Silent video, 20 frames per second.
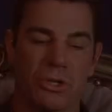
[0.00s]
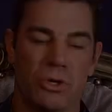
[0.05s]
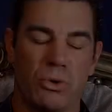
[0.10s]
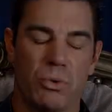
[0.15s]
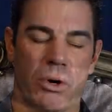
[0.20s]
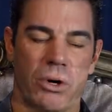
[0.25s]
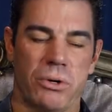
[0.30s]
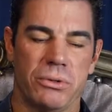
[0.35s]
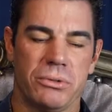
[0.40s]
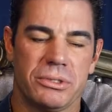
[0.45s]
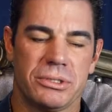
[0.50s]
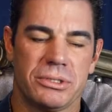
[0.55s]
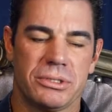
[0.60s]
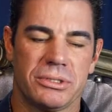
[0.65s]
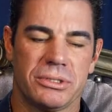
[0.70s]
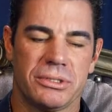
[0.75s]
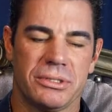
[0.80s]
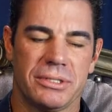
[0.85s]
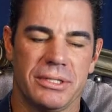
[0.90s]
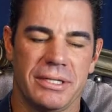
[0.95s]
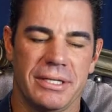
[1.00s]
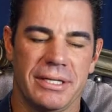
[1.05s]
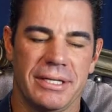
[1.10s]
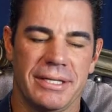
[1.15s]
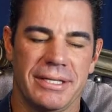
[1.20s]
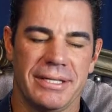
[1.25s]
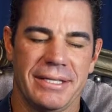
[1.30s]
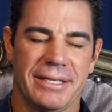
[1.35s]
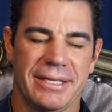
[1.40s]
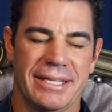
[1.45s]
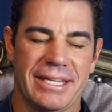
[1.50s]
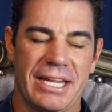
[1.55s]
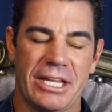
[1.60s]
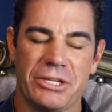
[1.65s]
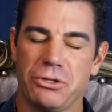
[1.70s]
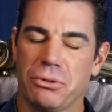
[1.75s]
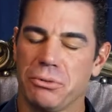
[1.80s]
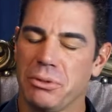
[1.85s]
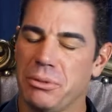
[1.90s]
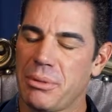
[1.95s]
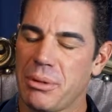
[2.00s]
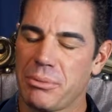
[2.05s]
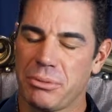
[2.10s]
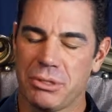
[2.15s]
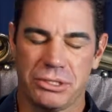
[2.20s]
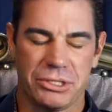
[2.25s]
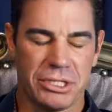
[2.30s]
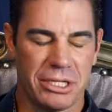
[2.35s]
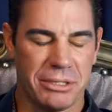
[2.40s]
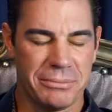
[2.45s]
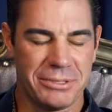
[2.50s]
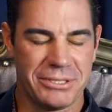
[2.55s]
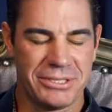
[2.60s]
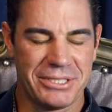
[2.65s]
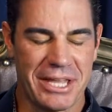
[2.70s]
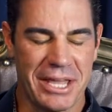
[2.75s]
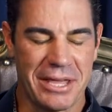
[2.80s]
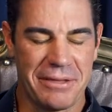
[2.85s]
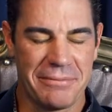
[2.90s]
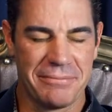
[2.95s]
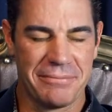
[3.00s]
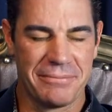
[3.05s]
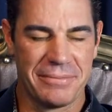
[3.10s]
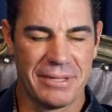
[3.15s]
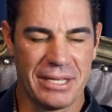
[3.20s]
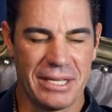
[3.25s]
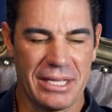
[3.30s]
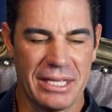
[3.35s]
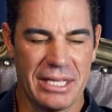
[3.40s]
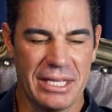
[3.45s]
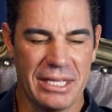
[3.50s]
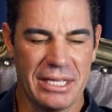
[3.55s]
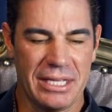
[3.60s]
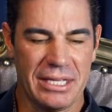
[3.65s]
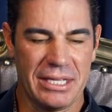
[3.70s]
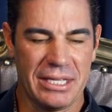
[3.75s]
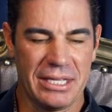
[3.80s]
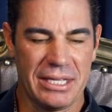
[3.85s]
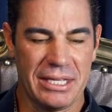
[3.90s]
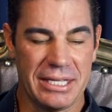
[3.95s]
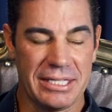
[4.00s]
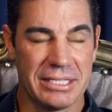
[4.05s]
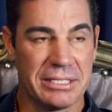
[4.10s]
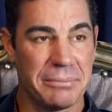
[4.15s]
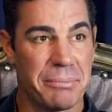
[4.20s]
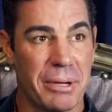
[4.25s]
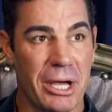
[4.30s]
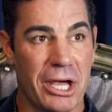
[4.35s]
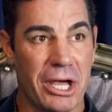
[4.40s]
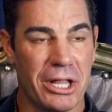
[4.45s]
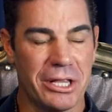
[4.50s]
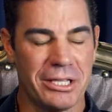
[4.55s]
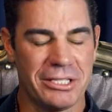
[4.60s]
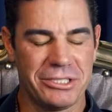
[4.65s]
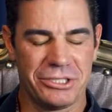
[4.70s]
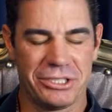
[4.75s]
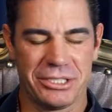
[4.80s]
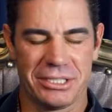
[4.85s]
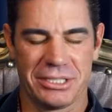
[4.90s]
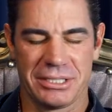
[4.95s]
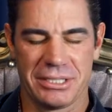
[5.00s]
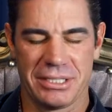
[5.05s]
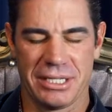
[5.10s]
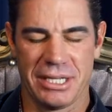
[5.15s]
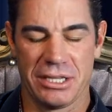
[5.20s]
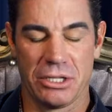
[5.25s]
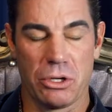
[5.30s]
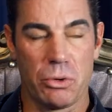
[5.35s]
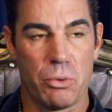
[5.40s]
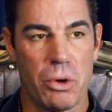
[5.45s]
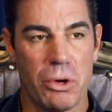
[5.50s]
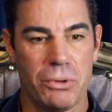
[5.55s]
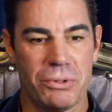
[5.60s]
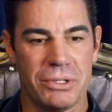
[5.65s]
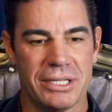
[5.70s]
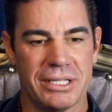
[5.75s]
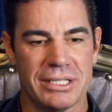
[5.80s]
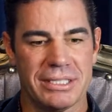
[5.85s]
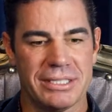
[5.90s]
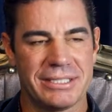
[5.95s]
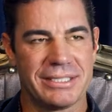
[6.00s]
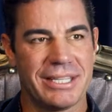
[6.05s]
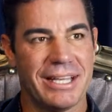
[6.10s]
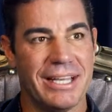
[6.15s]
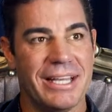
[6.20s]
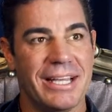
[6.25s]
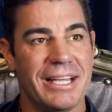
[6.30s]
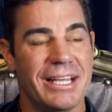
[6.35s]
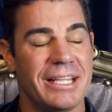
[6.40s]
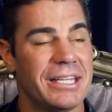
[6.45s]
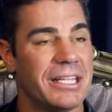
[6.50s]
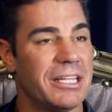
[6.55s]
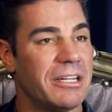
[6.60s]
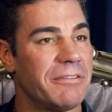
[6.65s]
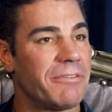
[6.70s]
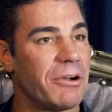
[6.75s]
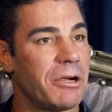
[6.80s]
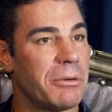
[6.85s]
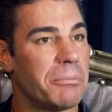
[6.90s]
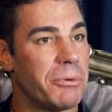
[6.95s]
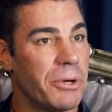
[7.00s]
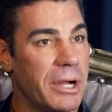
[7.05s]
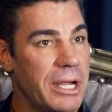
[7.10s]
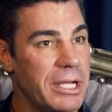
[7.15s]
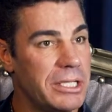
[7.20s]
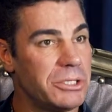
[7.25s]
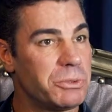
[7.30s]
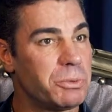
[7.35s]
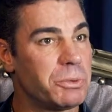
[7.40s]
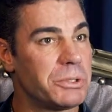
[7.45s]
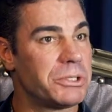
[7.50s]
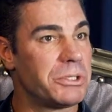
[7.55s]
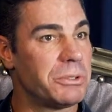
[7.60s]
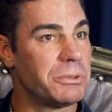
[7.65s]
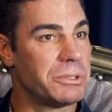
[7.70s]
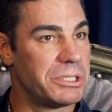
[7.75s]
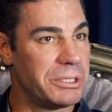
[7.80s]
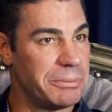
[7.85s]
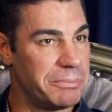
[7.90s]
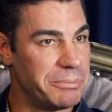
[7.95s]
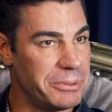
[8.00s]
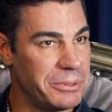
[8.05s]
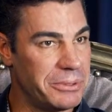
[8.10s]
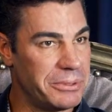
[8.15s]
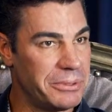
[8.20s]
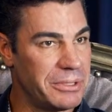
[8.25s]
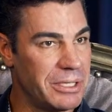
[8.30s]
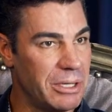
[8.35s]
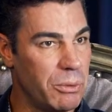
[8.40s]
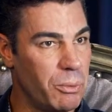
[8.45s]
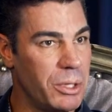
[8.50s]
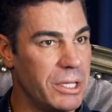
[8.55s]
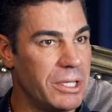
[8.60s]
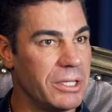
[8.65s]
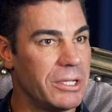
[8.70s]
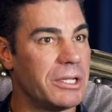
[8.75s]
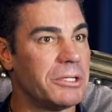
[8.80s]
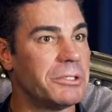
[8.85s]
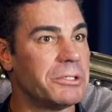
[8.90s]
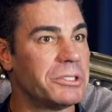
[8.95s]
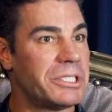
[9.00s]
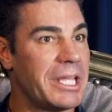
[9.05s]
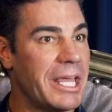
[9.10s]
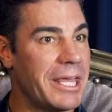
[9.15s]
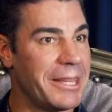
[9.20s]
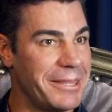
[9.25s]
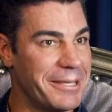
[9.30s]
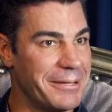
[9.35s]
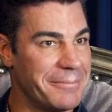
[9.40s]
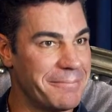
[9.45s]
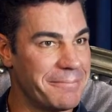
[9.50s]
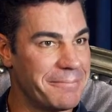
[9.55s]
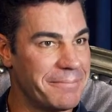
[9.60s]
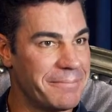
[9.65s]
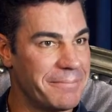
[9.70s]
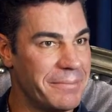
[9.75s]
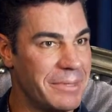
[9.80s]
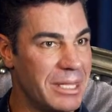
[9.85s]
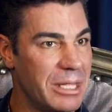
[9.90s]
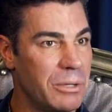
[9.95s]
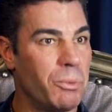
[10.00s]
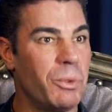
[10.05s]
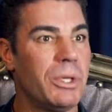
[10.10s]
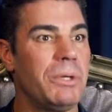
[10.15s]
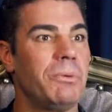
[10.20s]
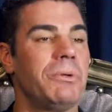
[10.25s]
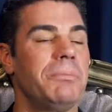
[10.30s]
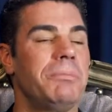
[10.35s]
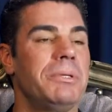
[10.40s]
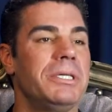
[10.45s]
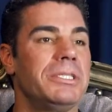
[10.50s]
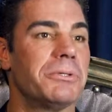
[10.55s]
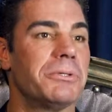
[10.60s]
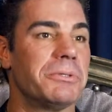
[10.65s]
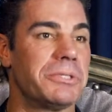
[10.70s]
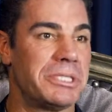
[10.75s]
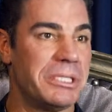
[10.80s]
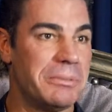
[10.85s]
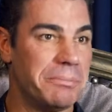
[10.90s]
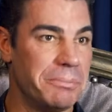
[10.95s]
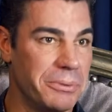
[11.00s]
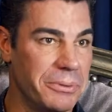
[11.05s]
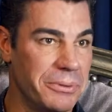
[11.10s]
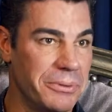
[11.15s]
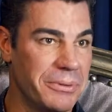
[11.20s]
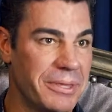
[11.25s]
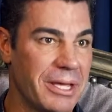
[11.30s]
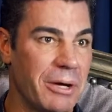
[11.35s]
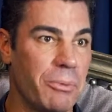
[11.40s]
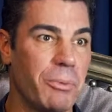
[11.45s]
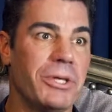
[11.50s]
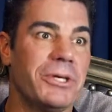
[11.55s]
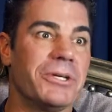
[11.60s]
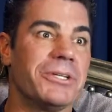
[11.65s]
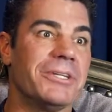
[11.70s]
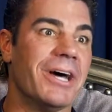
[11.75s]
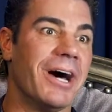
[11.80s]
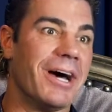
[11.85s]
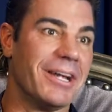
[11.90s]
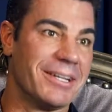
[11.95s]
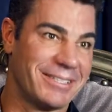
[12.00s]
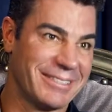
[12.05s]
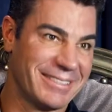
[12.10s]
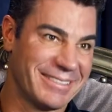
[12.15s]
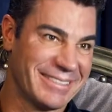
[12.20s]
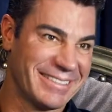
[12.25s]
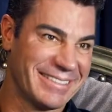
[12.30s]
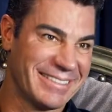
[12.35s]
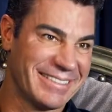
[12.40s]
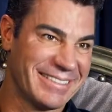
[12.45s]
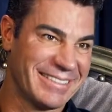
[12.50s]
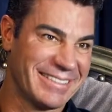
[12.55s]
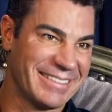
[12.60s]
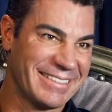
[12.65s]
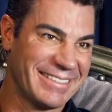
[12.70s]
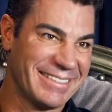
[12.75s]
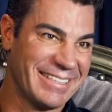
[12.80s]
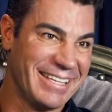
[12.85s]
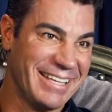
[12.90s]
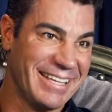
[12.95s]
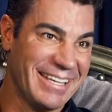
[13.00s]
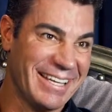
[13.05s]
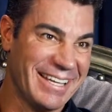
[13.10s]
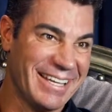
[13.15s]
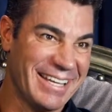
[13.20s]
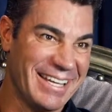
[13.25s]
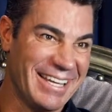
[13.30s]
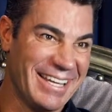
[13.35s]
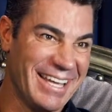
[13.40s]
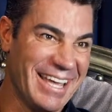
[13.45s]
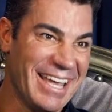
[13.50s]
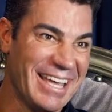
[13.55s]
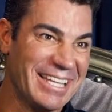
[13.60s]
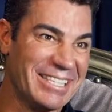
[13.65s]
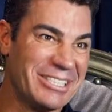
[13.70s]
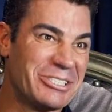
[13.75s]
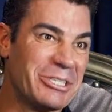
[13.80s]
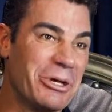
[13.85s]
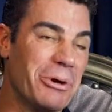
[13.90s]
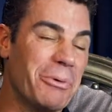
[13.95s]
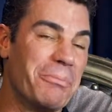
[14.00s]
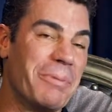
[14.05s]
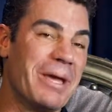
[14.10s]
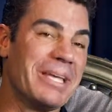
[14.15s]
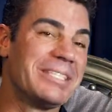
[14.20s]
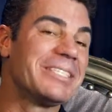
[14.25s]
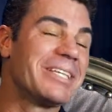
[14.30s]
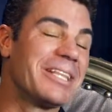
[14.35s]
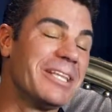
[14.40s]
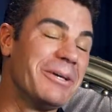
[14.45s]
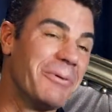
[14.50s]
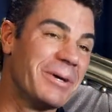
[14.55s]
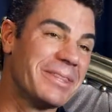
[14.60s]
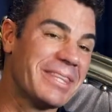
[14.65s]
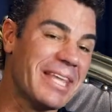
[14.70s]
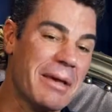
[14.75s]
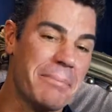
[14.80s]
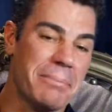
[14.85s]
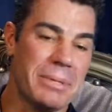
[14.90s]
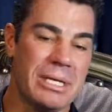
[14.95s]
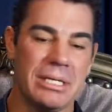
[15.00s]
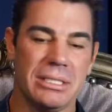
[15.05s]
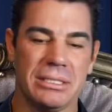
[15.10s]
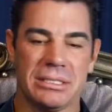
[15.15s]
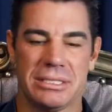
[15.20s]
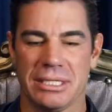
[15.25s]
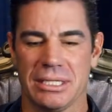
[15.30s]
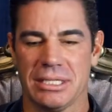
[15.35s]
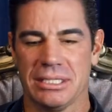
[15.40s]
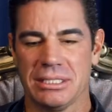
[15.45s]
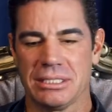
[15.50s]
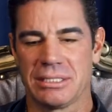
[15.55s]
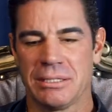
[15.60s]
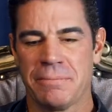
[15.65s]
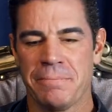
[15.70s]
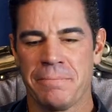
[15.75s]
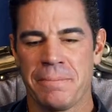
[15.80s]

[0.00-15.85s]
quote, and I don't remember the gentleman's name. He is a biologist, and the quote is that if our brains were so simple that we could understand them, then we would be simple that we could not. And so basically what that means is